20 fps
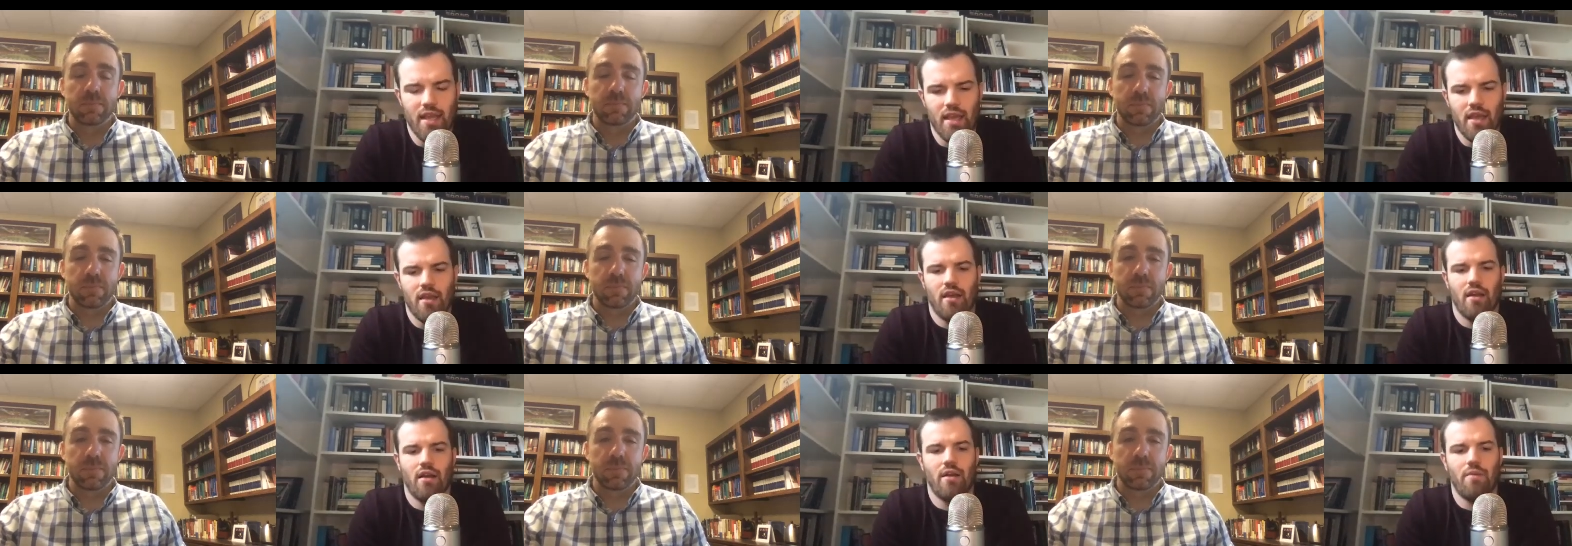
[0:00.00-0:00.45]

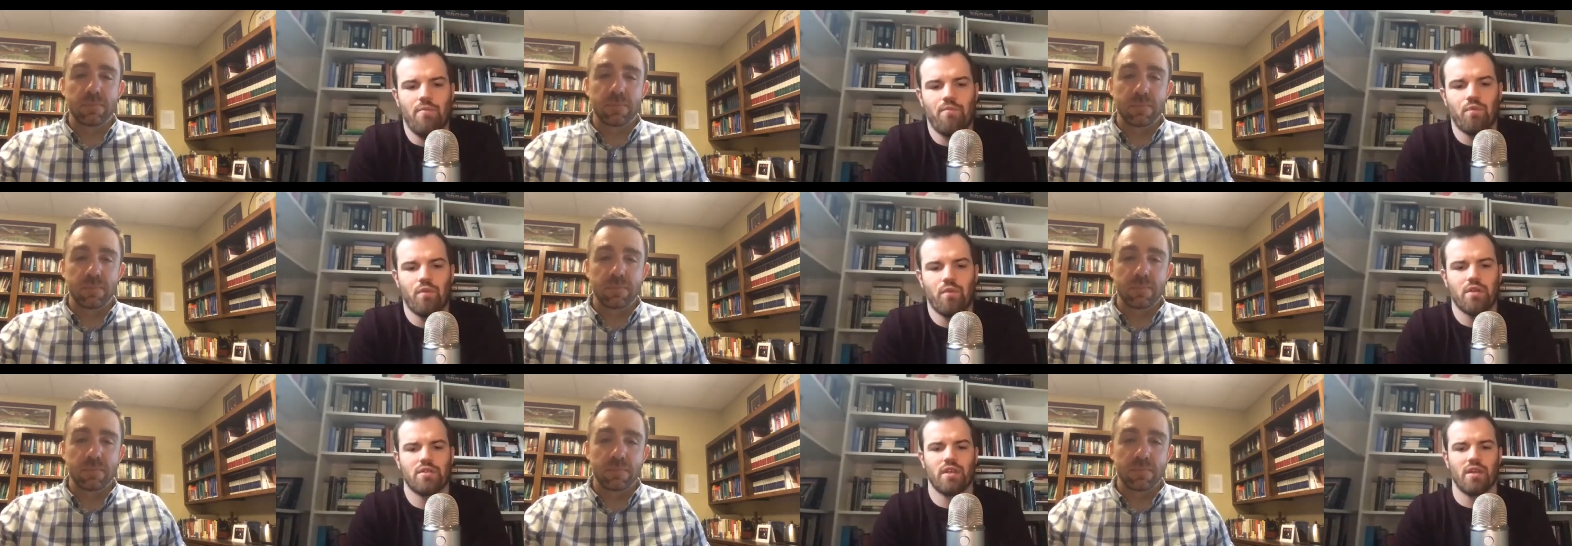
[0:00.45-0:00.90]
Speaker 1: Um,
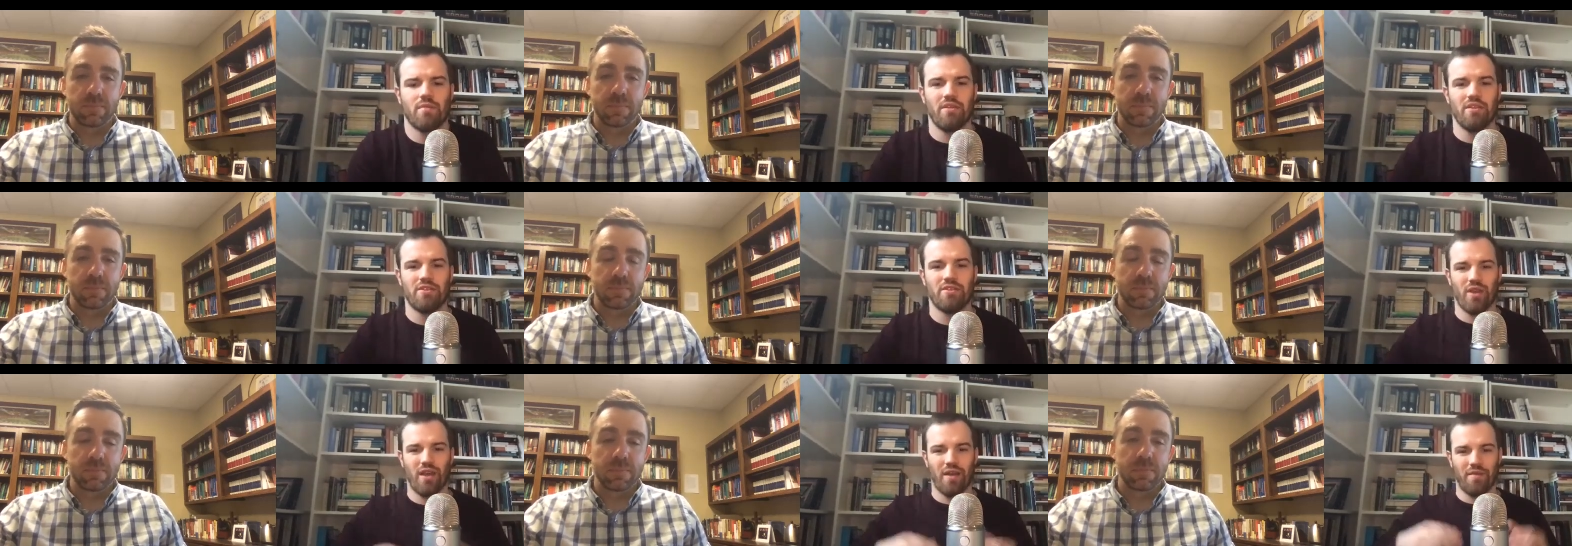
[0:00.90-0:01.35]
so that means you
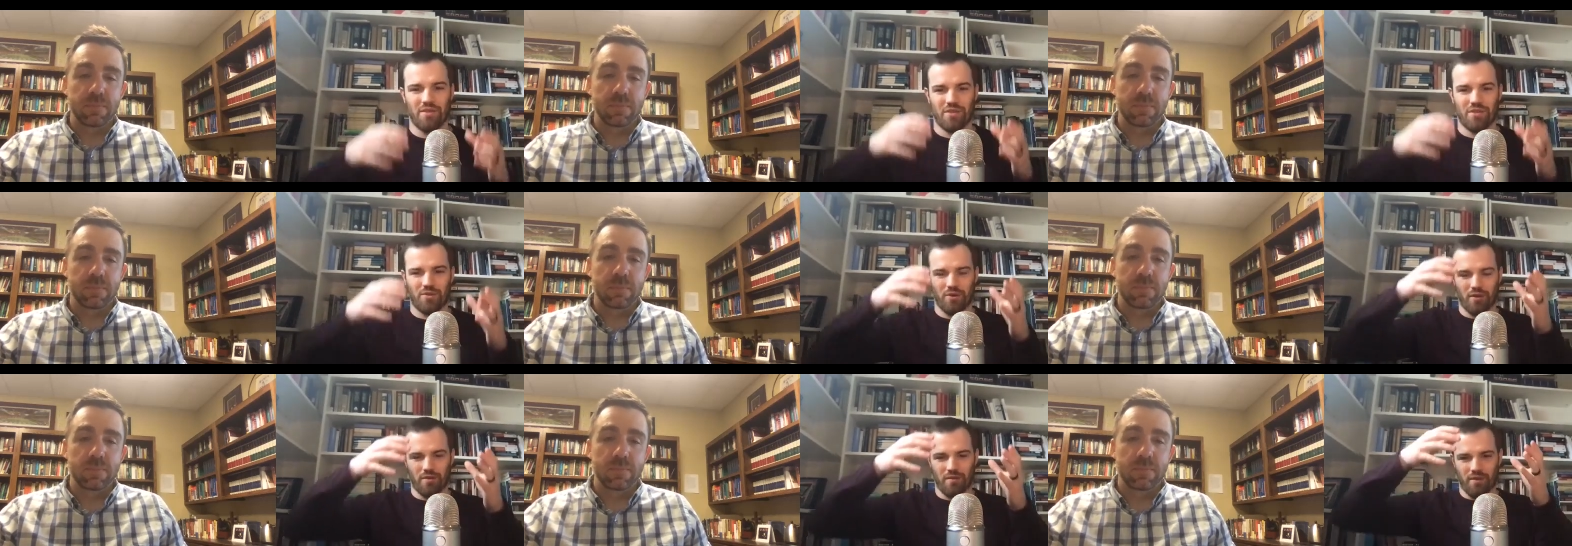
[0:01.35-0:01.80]
have this sort
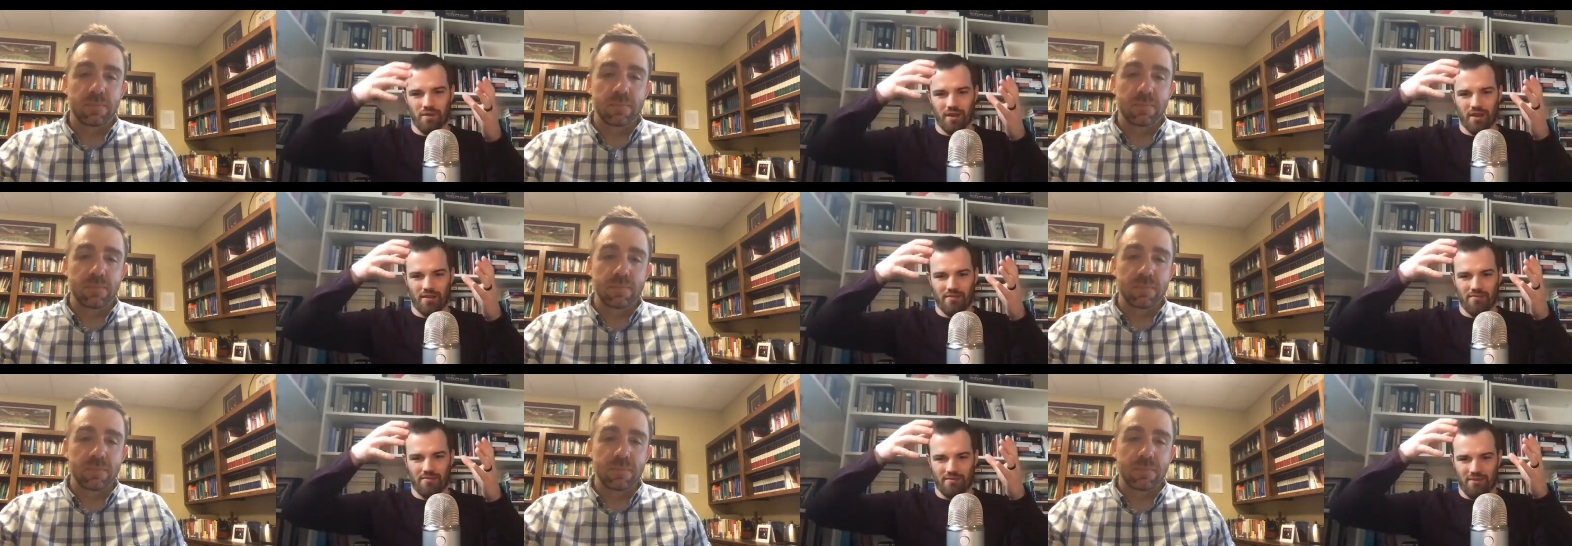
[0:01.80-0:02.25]
of uh,
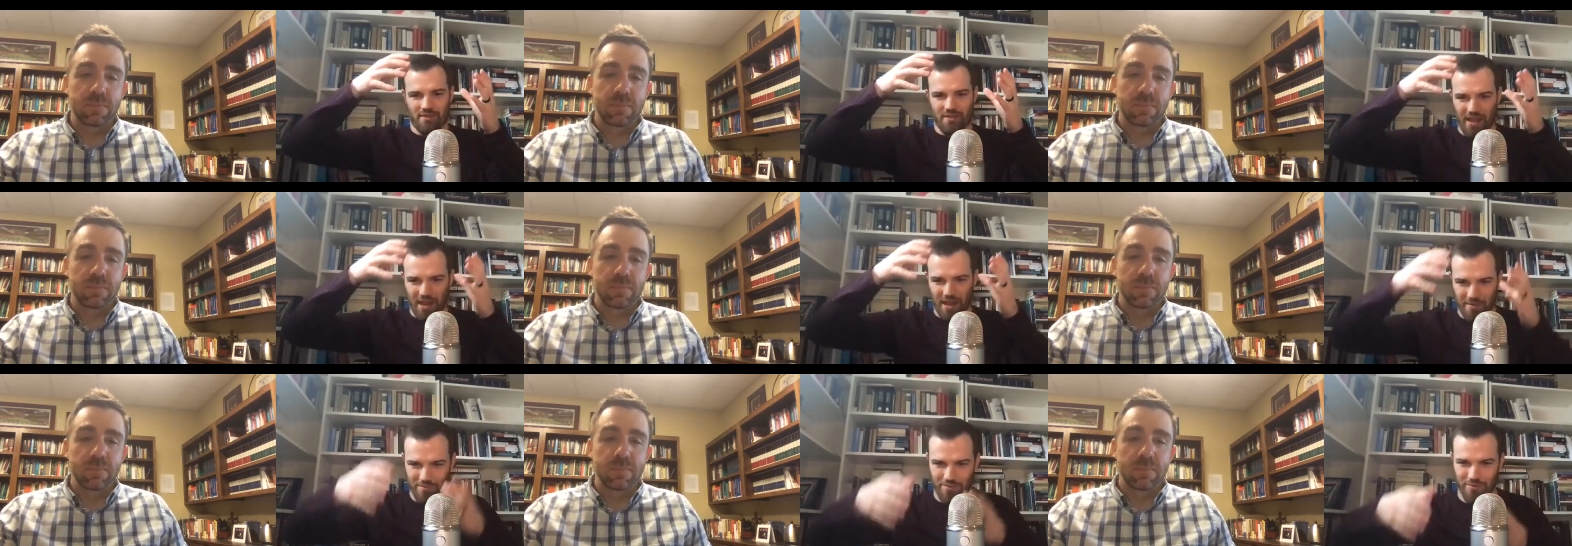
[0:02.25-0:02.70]

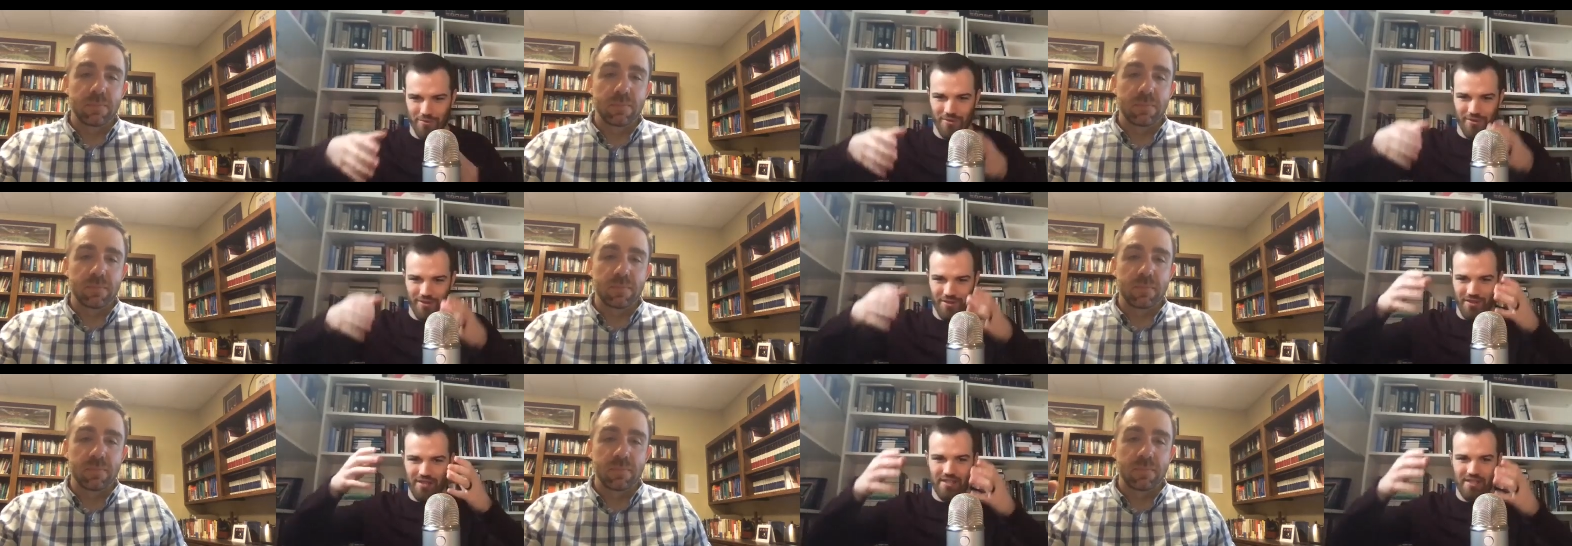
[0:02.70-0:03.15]

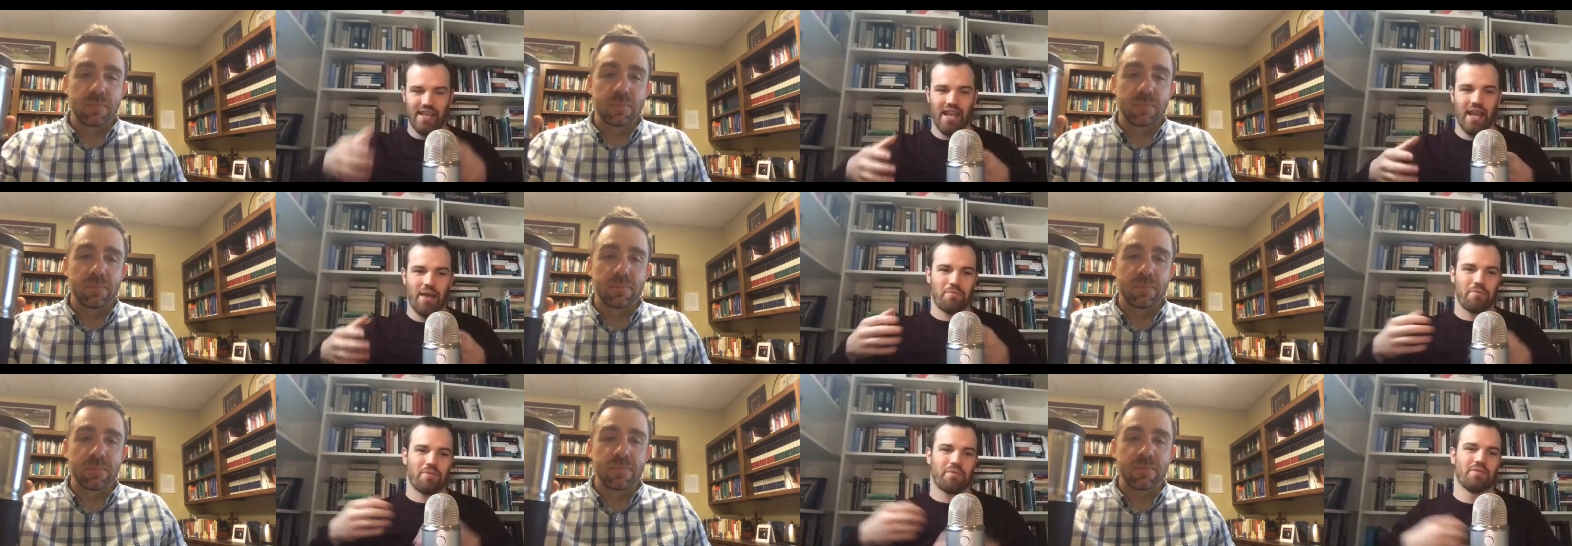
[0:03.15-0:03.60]
temporal
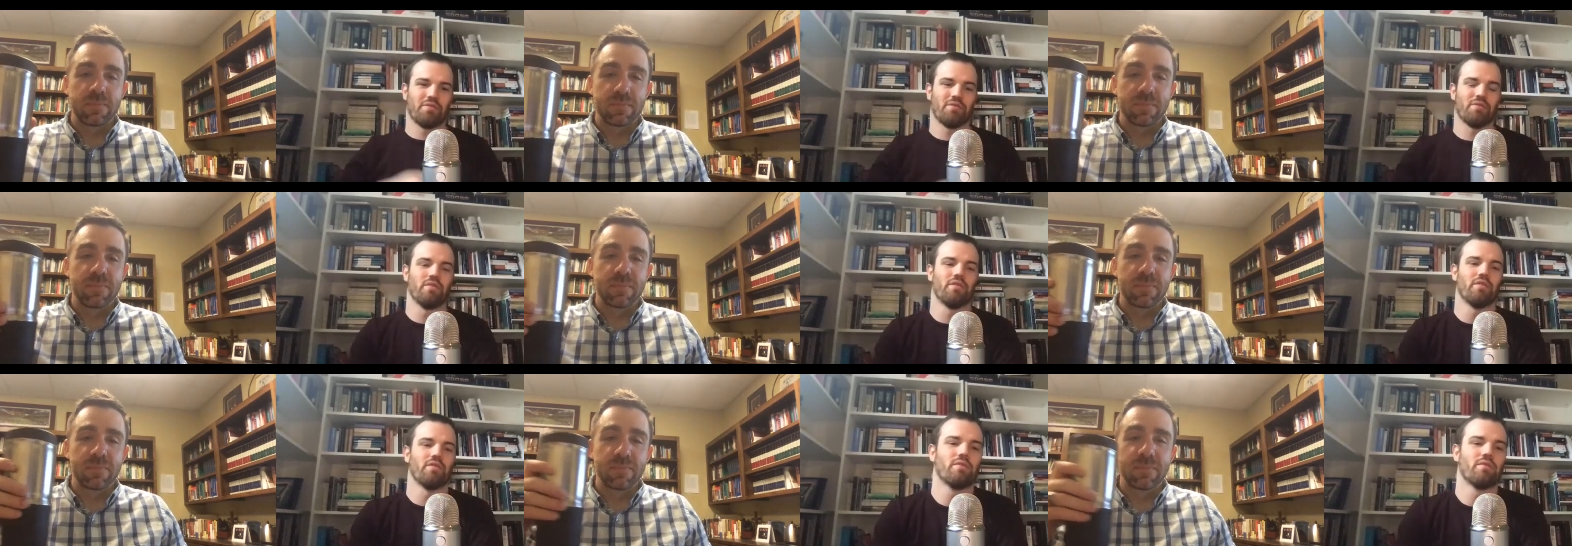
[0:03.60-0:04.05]
depth to
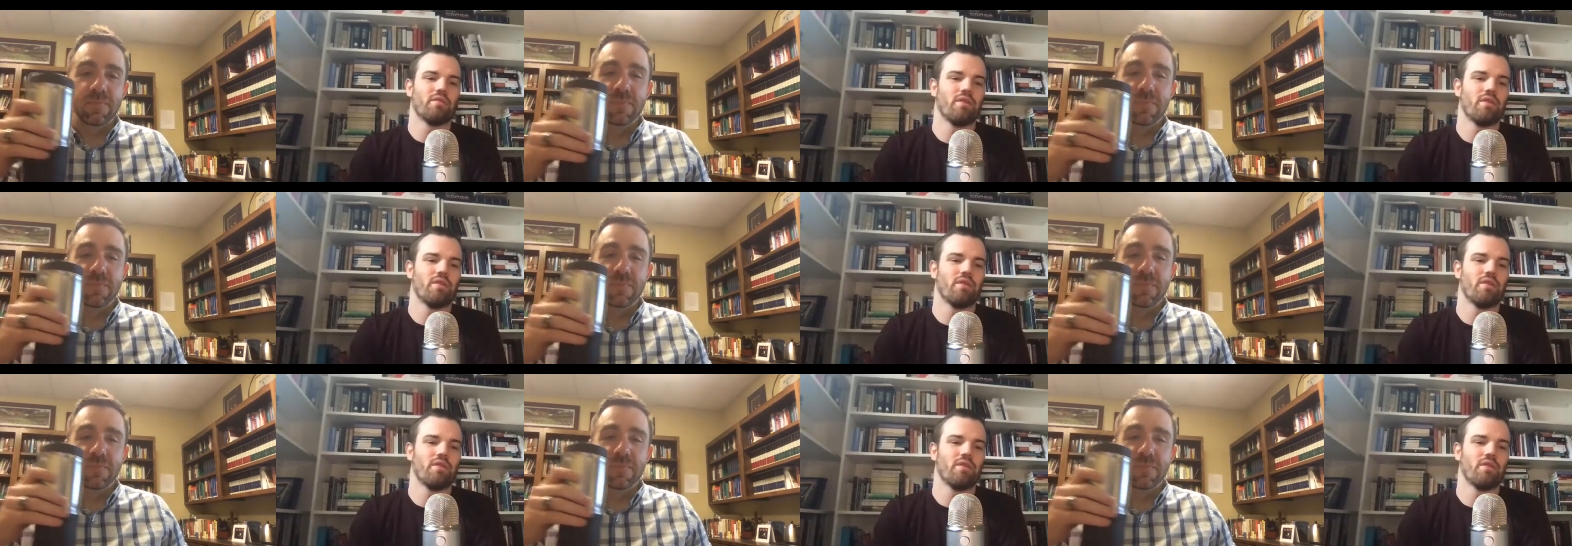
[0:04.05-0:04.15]
you,